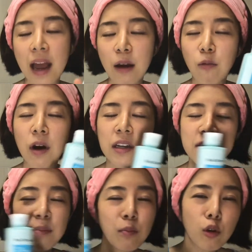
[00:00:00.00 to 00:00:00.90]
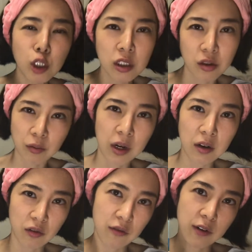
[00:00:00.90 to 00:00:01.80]
was a monitoring
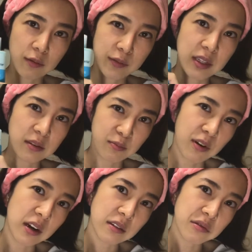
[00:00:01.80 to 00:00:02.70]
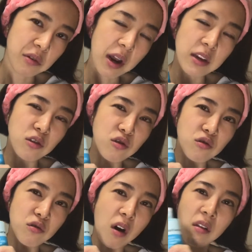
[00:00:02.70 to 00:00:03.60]
group of this brand, so I
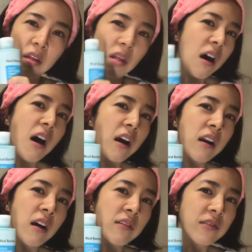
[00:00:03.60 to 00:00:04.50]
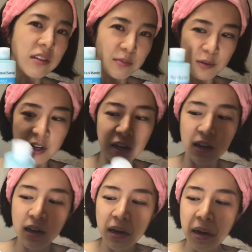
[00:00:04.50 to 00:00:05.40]
knew a lot of this
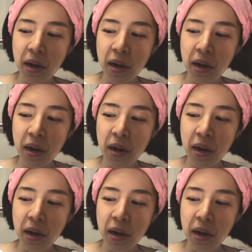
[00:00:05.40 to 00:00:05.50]
brand.